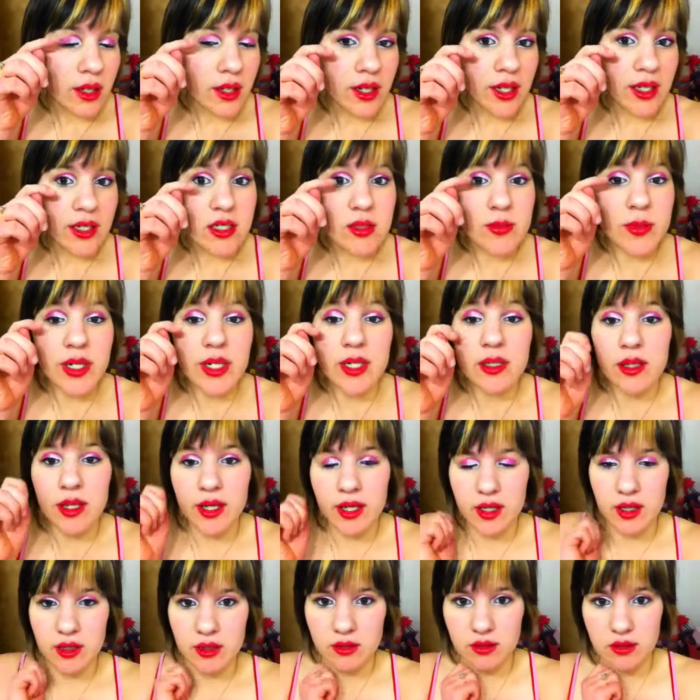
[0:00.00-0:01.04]
add as many
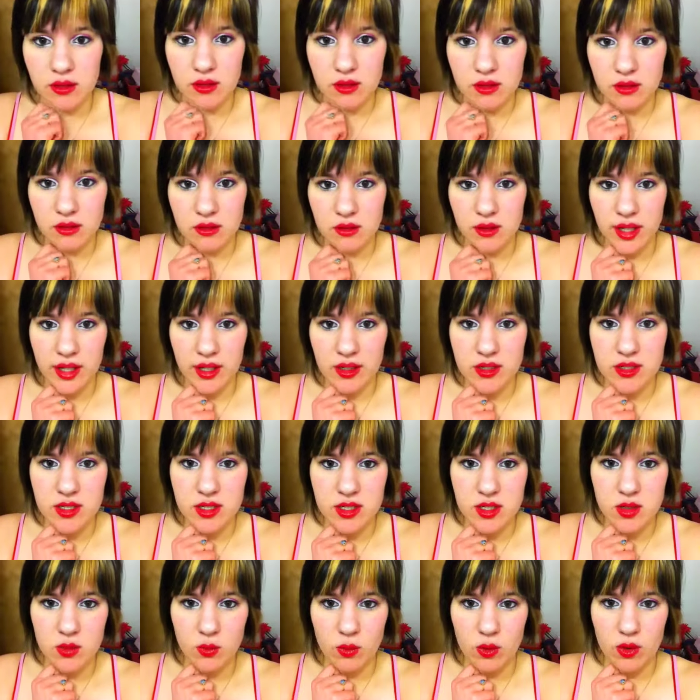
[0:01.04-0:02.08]
layers
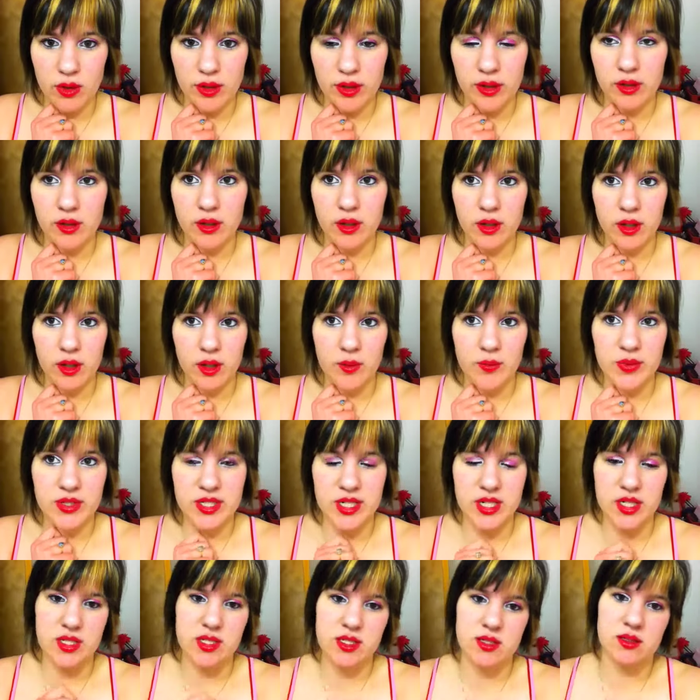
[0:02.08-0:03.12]
as you want. It
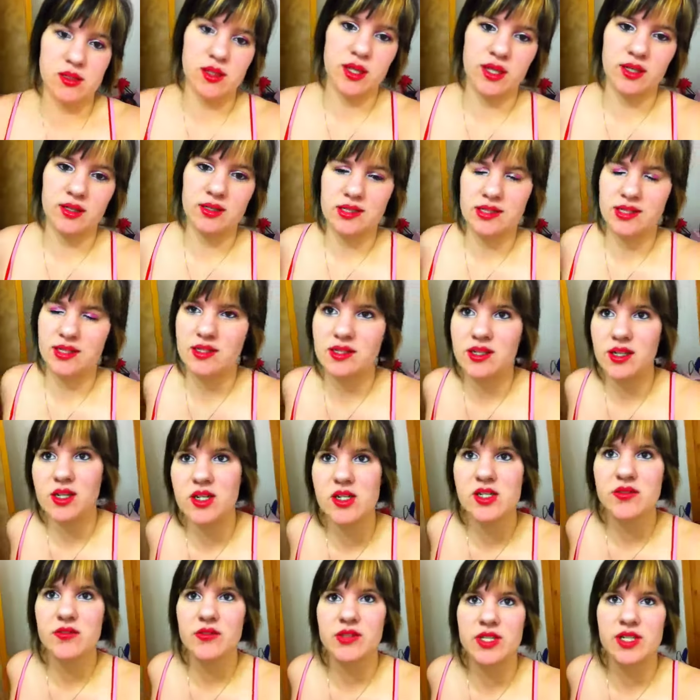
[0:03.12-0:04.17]
takes like 6
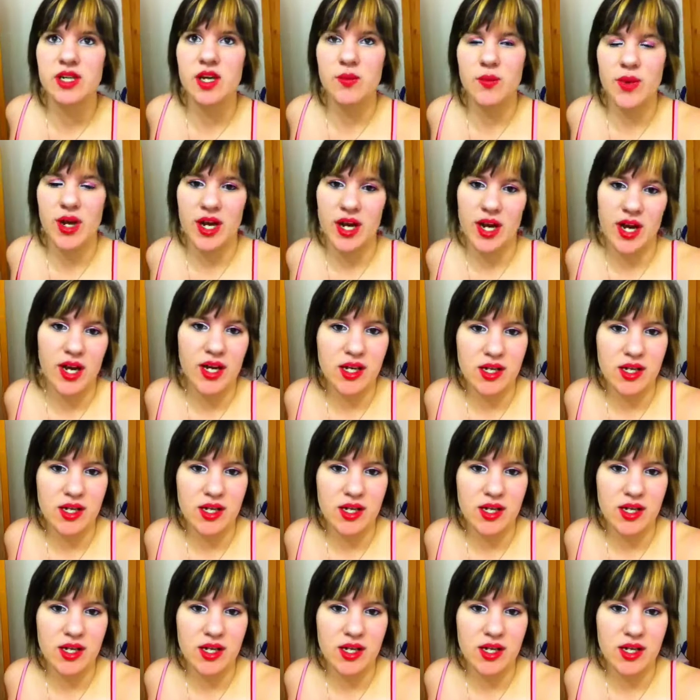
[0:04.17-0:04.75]
layers to get my